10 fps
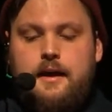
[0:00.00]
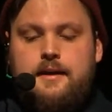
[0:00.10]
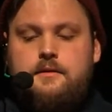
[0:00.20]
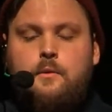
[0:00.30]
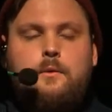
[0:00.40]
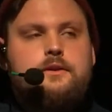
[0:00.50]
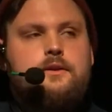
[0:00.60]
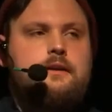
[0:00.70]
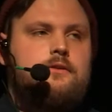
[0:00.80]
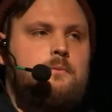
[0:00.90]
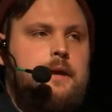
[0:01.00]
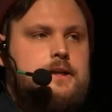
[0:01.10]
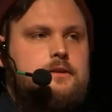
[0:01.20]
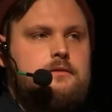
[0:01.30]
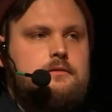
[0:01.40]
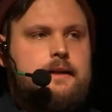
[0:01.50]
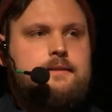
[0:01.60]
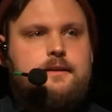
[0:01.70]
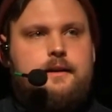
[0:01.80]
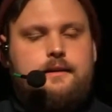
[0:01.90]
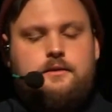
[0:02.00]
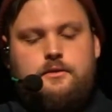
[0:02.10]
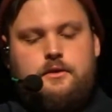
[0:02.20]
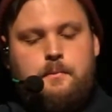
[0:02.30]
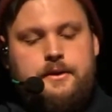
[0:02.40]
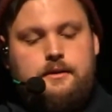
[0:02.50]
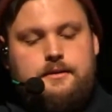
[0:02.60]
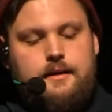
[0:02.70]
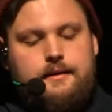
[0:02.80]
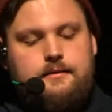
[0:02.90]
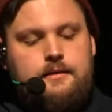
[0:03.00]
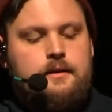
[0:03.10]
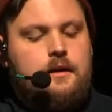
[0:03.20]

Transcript: we want to give you better insight into your bundle size.